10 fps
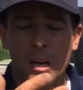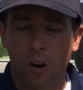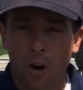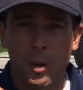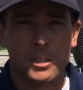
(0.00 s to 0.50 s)

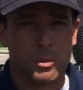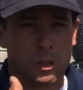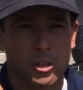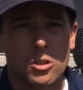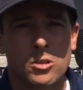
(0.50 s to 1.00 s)
herbs, that's
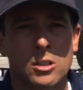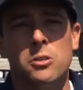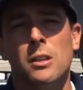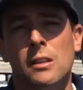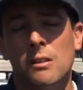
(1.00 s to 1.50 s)
what you're
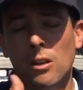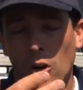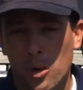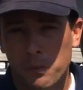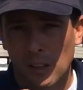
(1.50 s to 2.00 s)
using
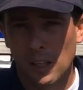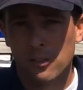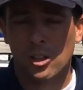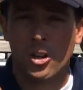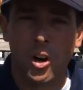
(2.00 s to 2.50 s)
the
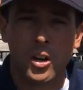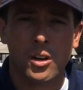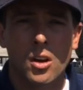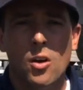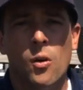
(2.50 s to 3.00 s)
leaves to cook
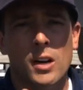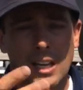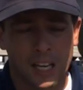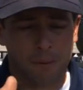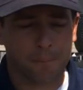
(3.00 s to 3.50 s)
or to
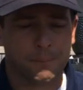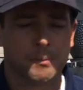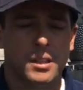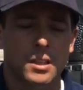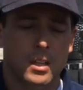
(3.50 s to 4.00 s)
eat.
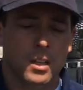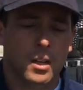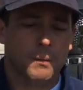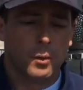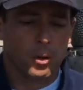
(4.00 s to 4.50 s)

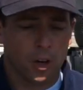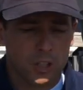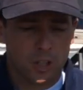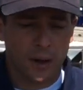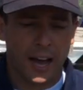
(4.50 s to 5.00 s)
We
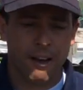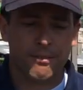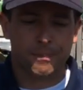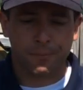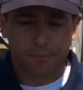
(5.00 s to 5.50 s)
also
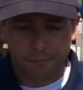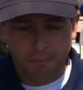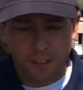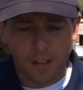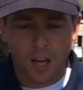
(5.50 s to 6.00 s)
have
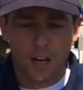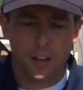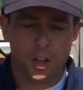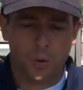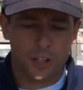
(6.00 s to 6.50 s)

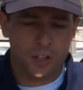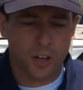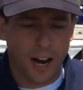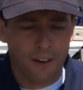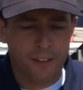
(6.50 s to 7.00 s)
another question
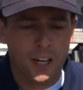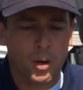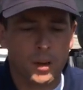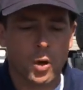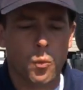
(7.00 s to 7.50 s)
here. Every
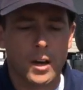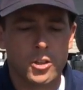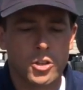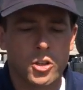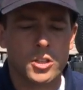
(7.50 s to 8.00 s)
year when the
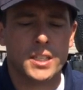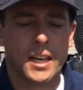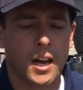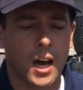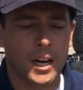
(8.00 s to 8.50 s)
weather starts to
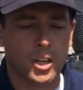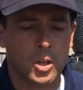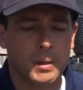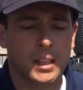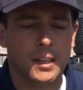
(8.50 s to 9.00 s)
get hot and
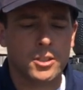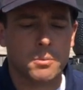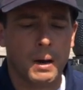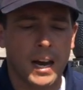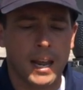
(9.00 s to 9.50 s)
humid, leaf
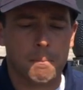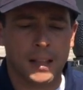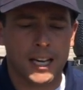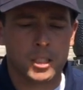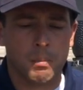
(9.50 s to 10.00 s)
spot and
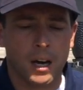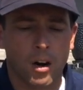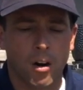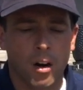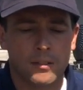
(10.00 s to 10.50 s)
black
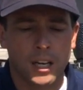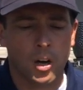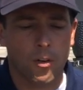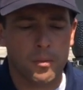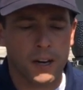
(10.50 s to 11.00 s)
spot
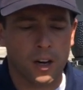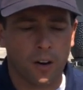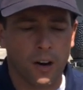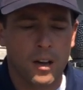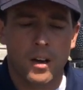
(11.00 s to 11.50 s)
take over my yard.